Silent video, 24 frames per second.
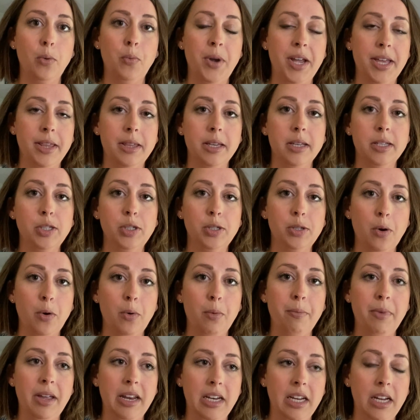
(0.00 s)
with so
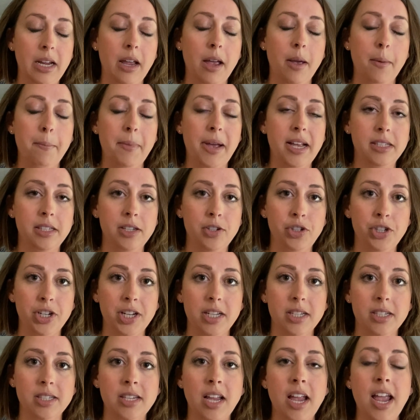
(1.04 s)
many
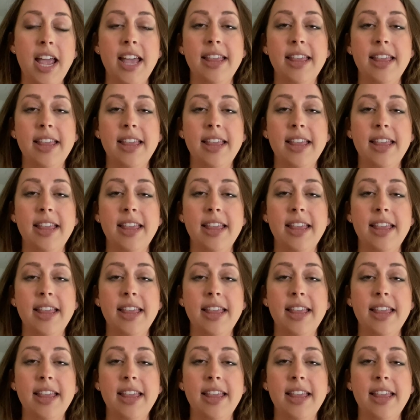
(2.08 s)
messages